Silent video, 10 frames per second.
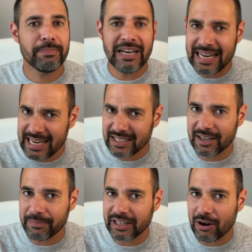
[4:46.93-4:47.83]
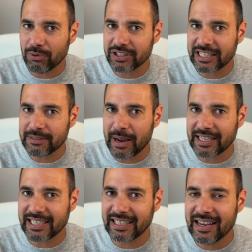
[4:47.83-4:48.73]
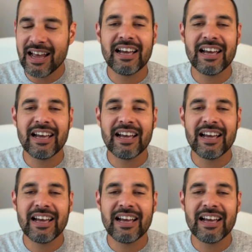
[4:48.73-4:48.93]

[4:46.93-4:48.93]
but here's something I wasn't expecting.